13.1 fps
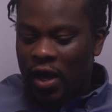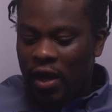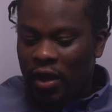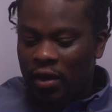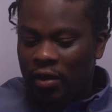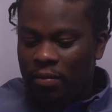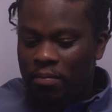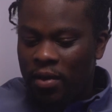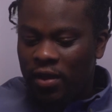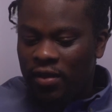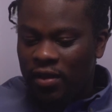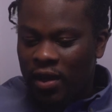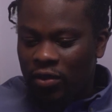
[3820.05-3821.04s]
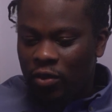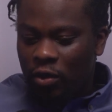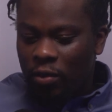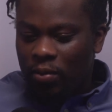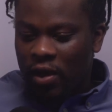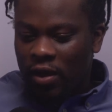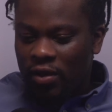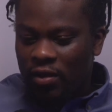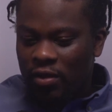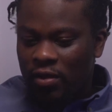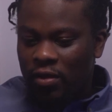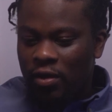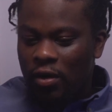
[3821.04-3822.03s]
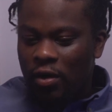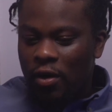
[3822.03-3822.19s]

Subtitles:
a meeting that took place